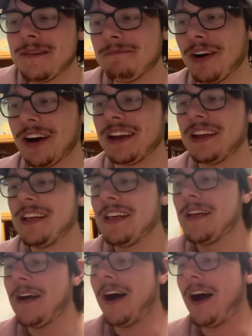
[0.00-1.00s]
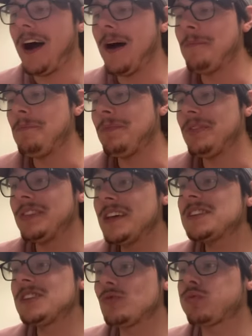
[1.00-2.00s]
But um,
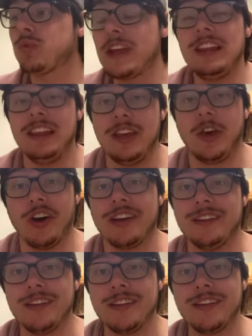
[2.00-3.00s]
this is really good.